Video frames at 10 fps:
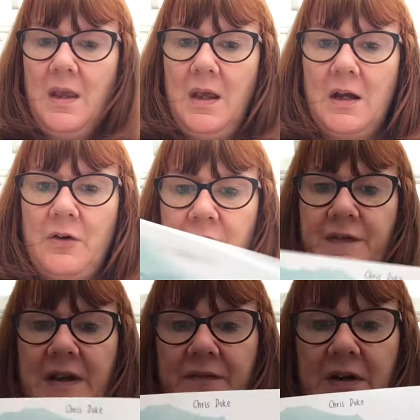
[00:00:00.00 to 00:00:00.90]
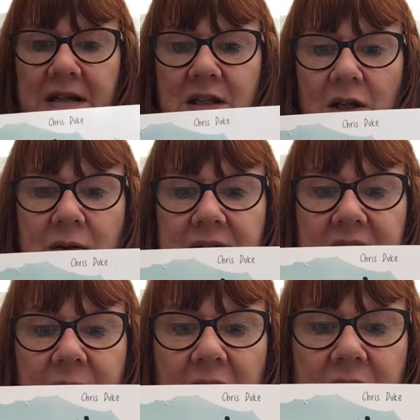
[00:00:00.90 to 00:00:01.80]
Another favourite is Lucy's
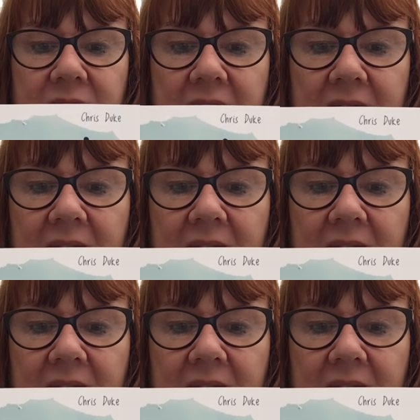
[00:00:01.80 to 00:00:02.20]
Blue Day,